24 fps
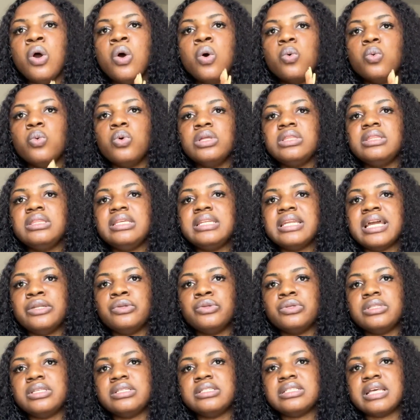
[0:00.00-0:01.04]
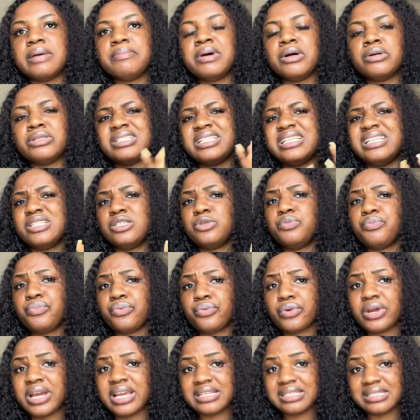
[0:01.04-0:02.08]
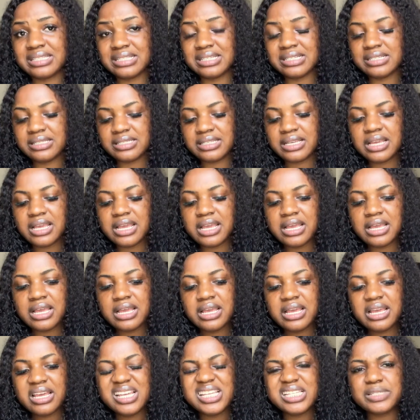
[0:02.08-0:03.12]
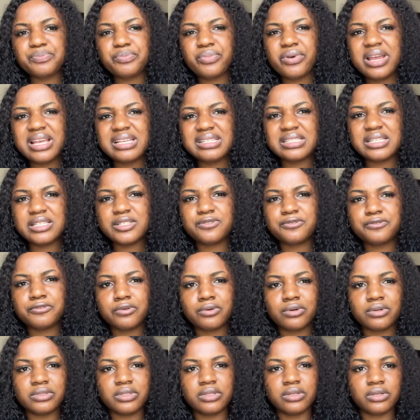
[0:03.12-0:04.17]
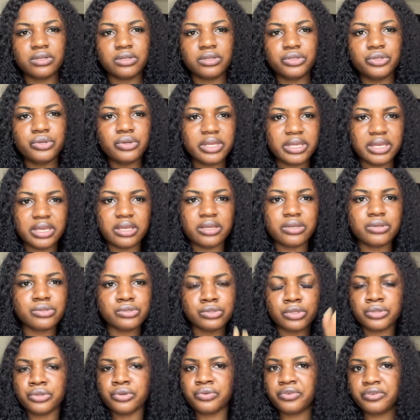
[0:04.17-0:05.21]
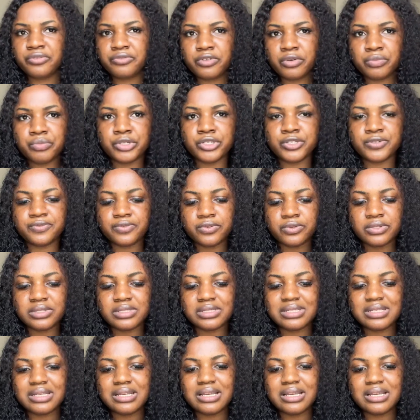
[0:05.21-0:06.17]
One thing I noticed about his price list for the UK used or the refurbished phones,